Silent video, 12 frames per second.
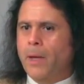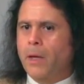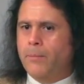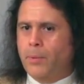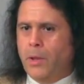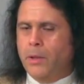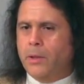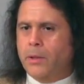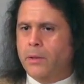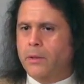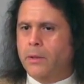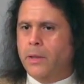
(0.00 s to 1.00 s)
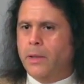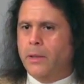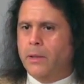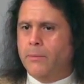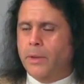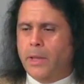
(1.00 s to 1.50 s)
a park,
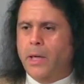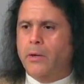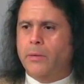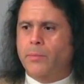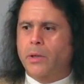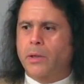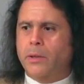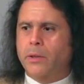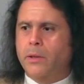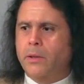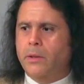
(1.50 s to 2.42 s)
McCarran Park,